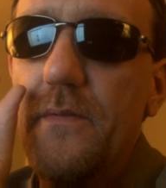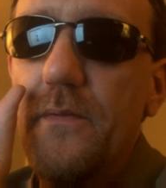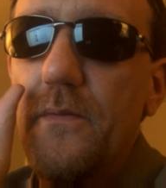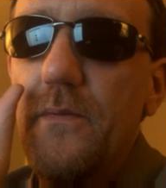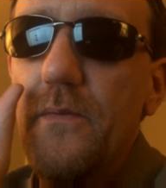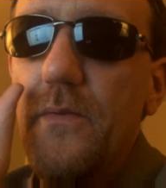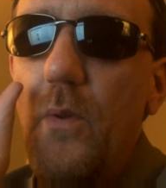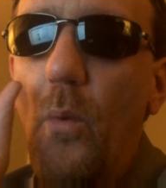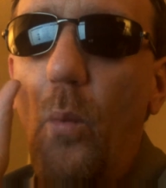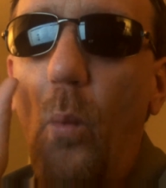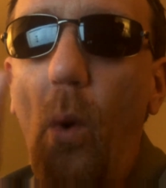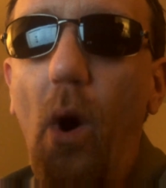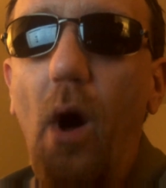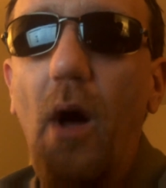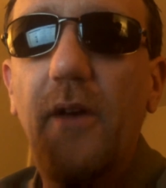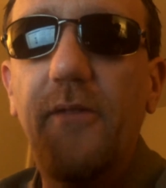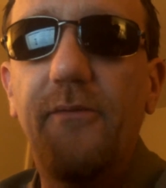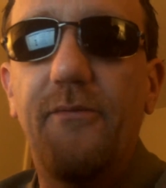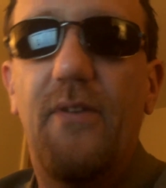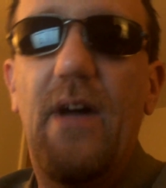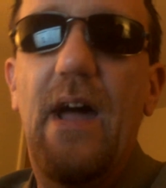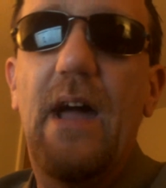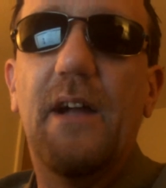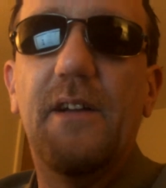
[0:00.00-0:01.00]
the one
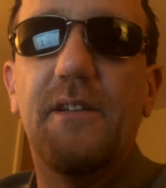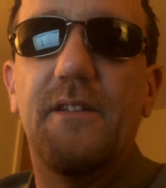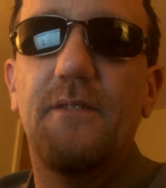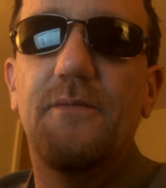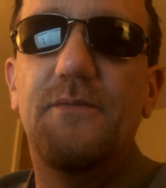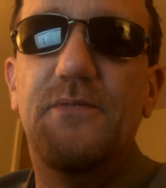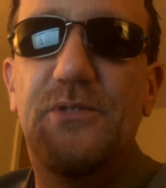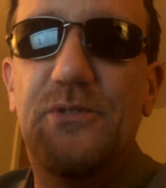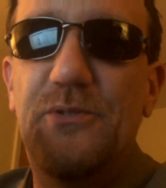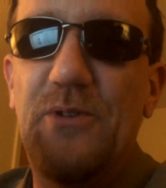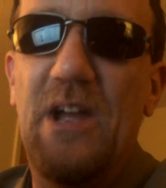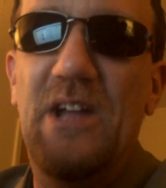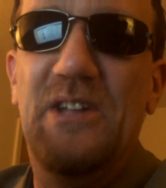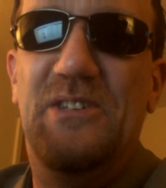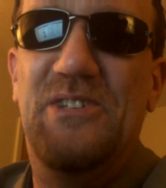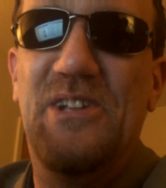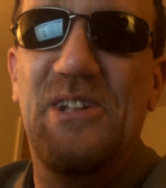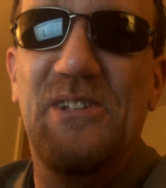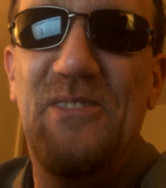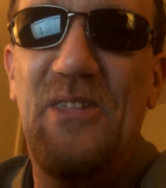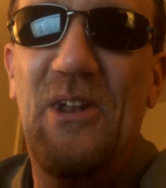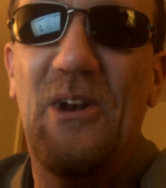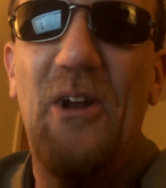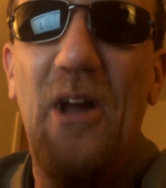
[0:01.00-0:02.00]
fact of
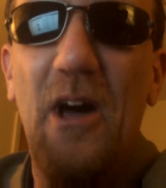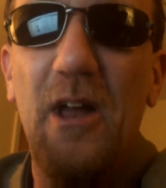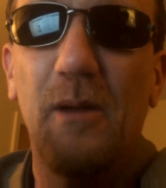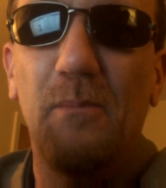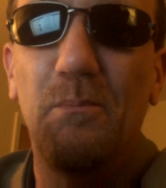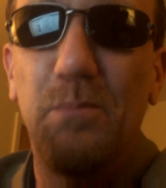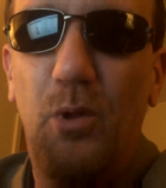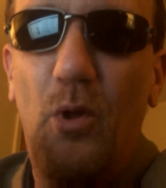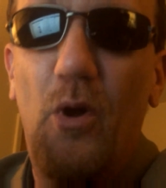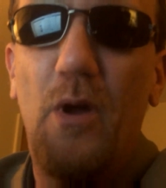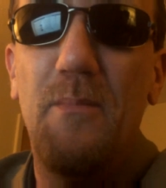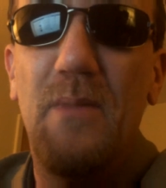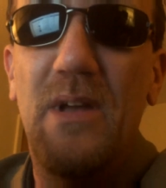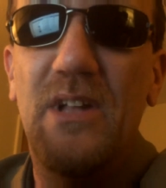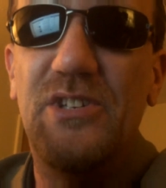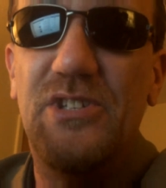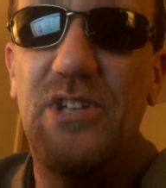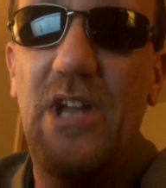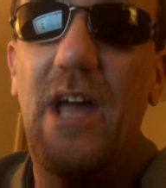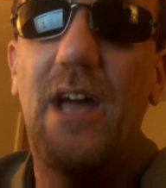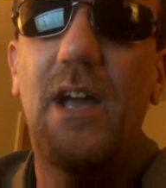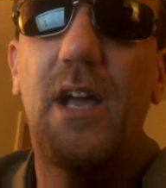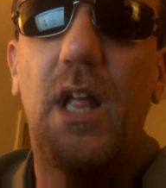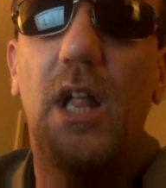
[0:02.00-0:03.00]
stretching their unemployment
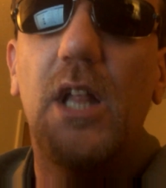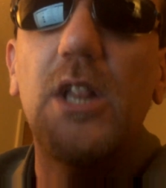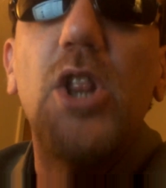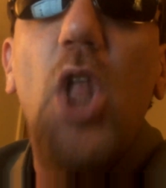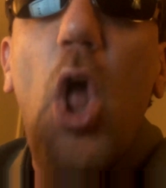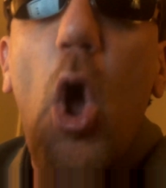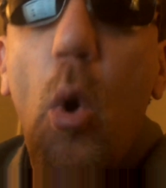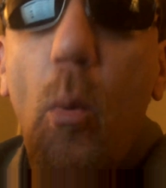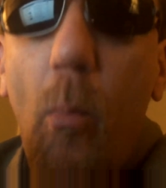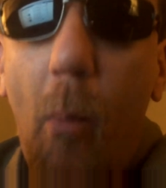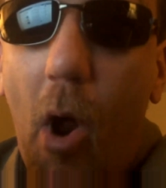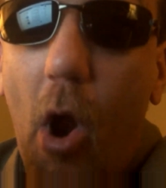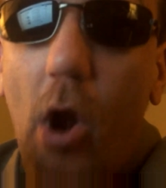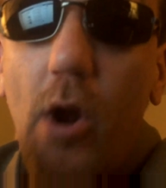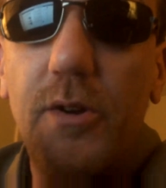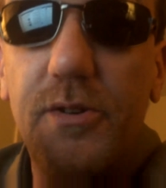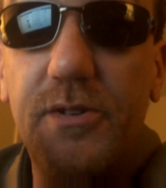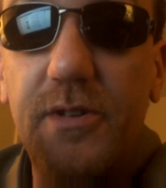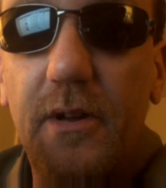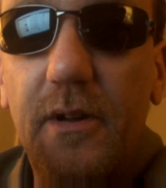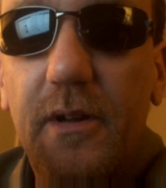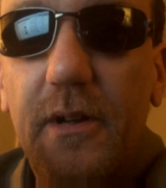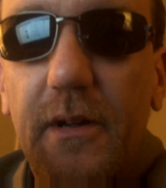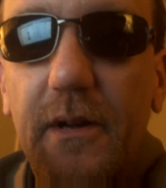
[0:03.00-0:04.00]
check at
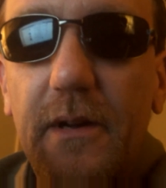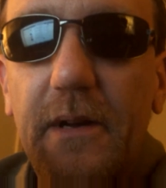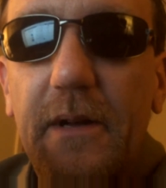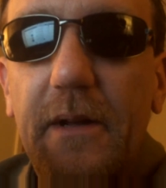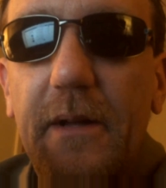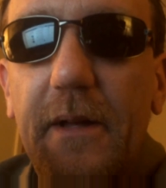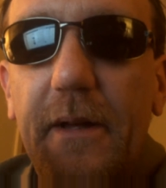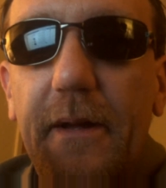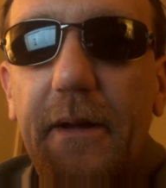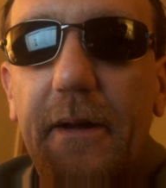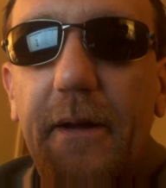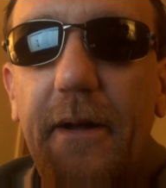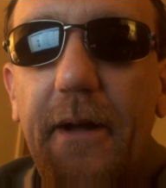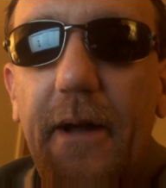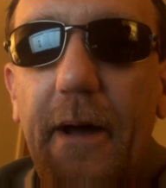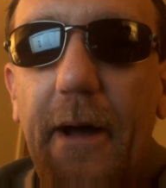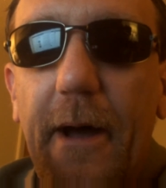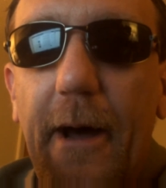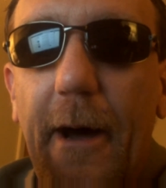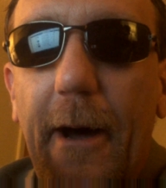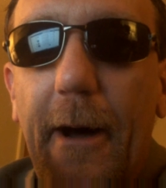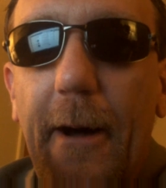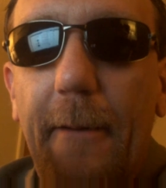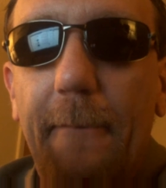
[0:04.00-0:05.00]
Walmart
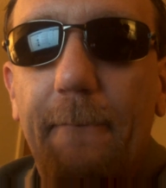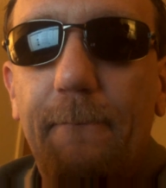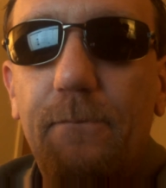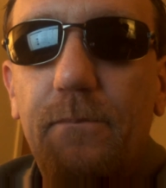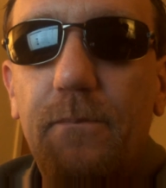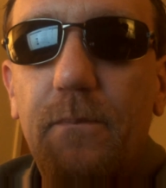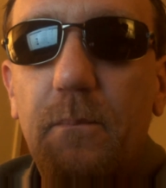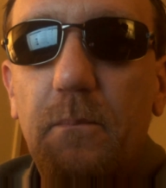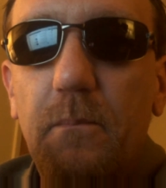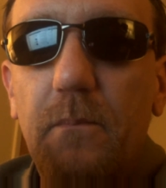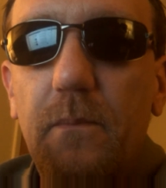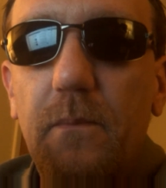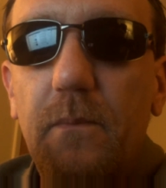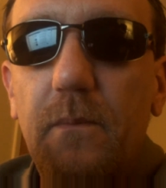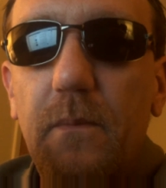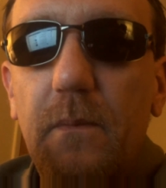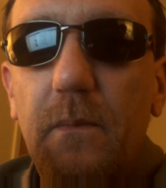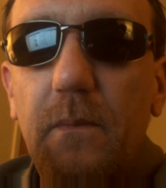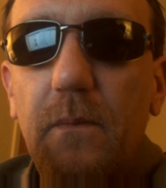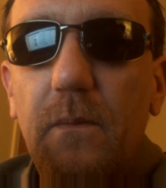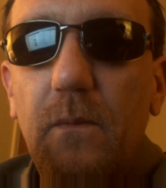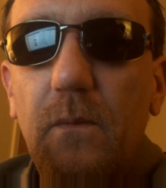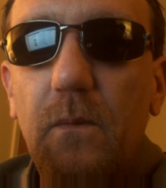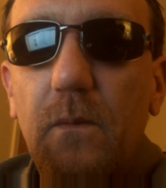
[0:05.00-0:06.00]

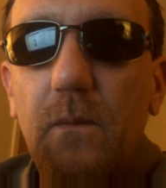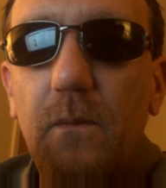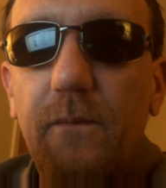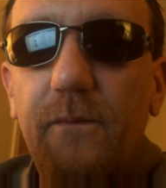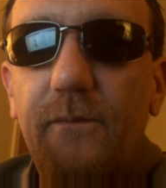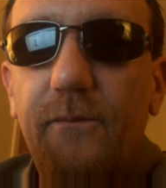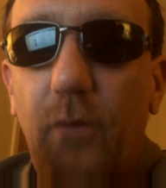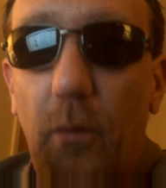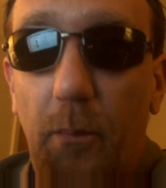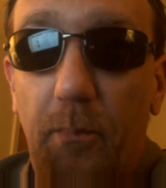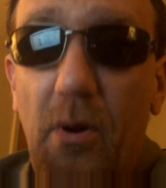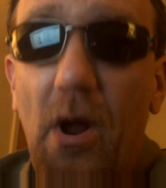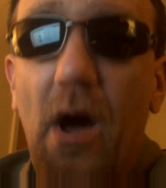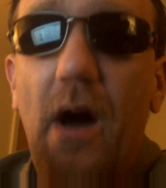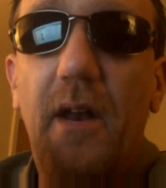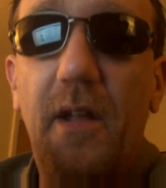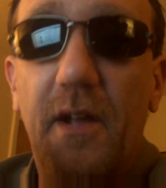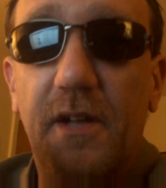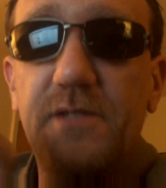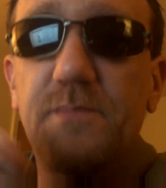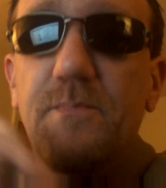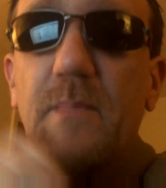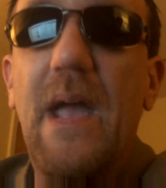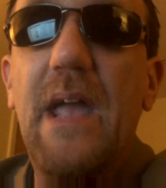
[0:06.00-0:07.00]
for
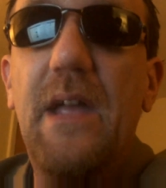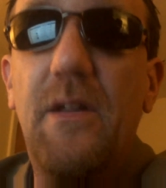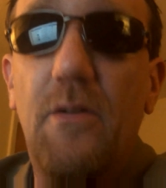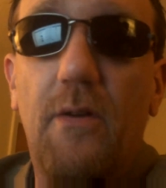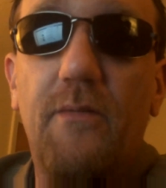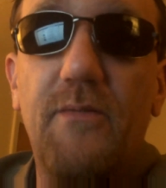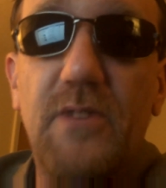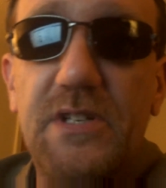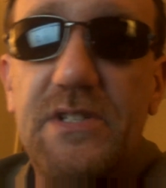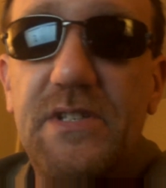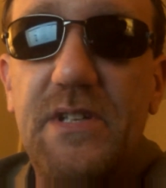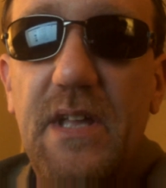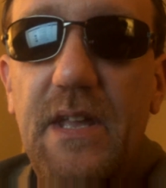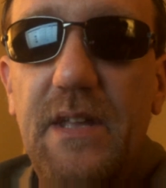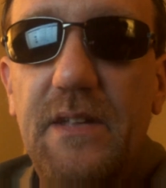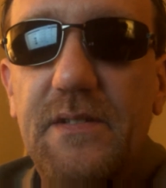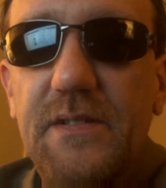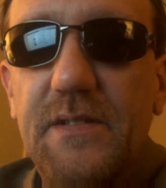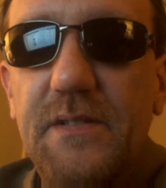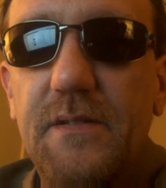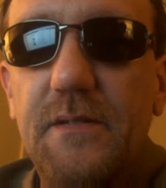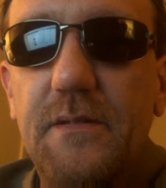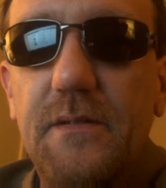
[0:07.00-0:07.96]
products made overseas.